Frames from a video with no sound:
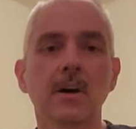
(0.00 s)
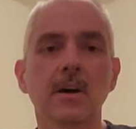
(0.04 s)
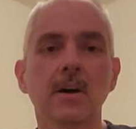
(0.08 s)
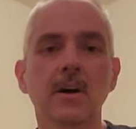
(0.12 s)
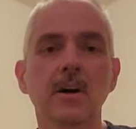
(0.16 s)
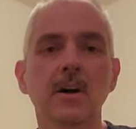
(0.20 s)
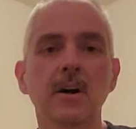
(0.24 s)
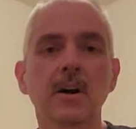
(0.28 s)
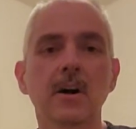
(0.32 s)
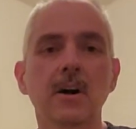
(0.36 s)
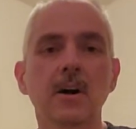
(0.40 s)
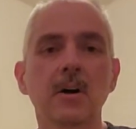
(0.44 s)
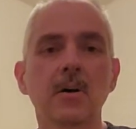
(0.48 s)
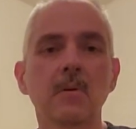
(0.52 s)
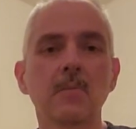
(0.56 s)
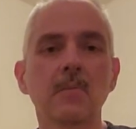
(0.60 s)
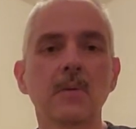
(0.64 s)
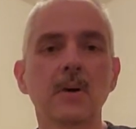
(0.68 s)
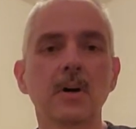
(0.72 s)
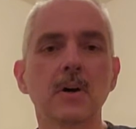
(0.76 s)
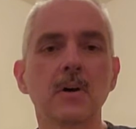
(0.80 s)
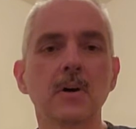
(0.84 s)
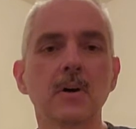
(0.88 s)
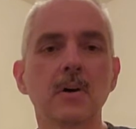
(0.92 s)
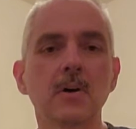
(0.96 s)
um,
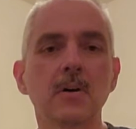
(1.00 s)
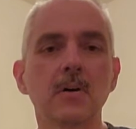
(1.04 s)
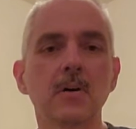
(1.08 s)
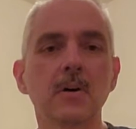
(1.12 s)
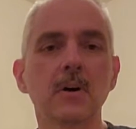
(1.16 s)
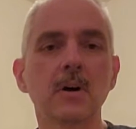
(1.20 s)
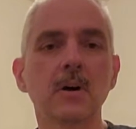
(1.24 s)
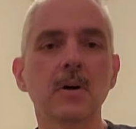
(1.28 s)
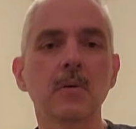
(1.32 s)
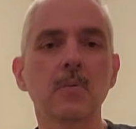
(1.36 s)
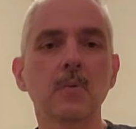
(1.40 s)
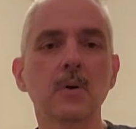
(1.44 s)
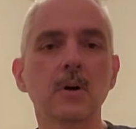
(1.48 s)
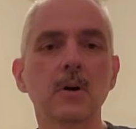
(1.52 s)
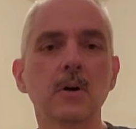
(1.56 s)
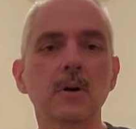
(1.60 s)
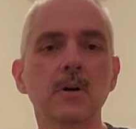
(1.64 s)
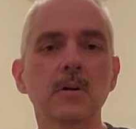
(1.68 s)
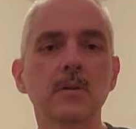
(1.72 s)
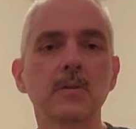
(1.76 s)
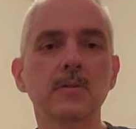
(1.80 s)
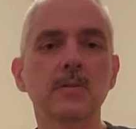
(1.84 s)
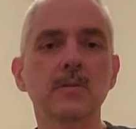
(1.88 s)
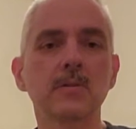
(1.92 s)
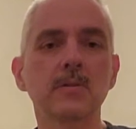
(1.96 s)
I want
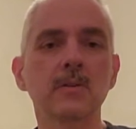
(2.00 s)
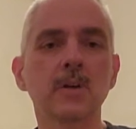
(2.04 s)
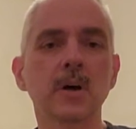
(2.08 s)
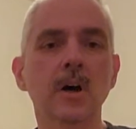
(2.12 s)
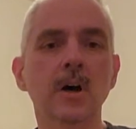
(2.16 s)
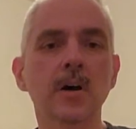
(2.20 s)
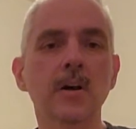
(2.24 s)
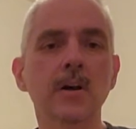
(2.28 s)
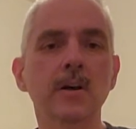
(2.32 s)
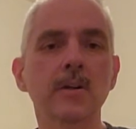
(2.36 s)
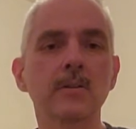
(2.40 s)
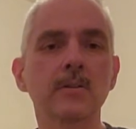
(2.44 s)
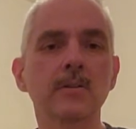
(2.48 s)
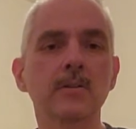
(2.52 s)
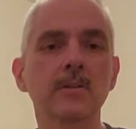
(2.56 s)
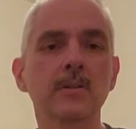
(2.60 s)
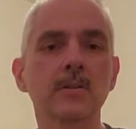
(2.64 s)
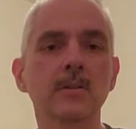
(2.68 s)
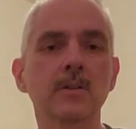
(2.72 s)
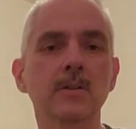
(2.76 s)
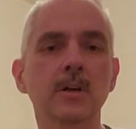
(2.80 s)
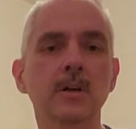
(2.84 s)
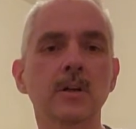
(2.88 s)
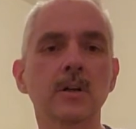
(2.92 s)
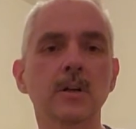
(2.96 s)
to talk
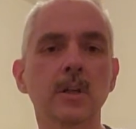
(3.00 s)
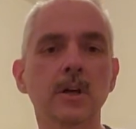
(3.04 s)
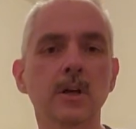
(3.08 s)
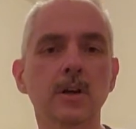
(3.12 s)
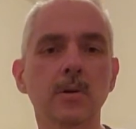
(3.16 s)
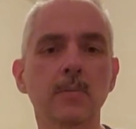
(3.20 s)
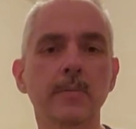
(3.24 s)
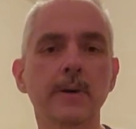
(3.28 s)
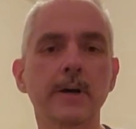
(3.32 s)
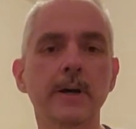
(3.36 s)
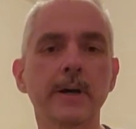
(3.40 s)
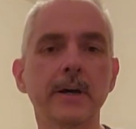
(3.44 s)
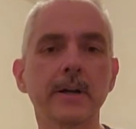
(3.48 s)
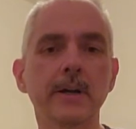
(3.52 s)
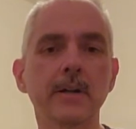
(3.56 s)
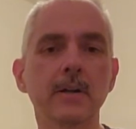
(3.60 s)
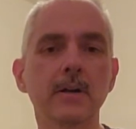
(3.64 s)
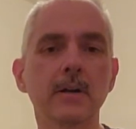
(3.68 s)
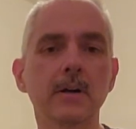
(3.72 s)
just a little bit.